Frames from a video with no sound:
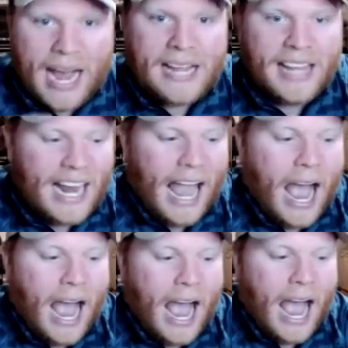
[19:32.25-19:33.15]
And like,
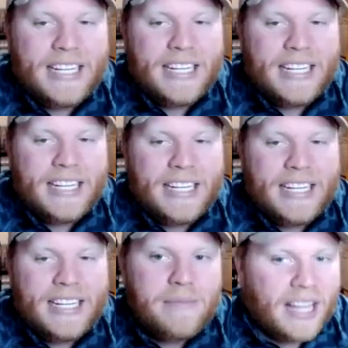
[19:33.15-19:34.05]
how many
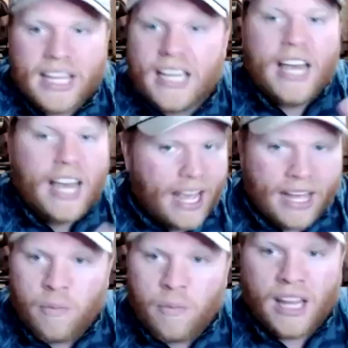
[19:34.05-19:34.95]
times do you get like
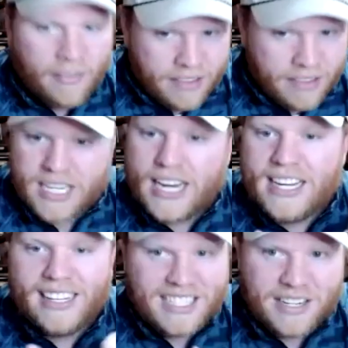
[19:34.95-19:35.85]
we love this
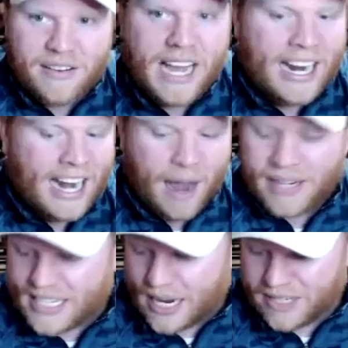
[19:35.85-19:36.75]
idea, let's do it? And how
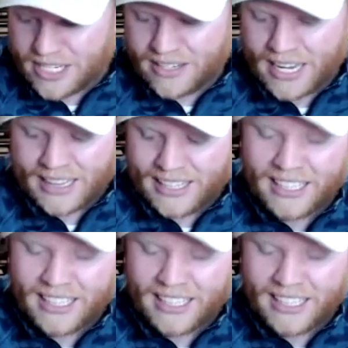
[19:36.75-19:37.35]
many times do you get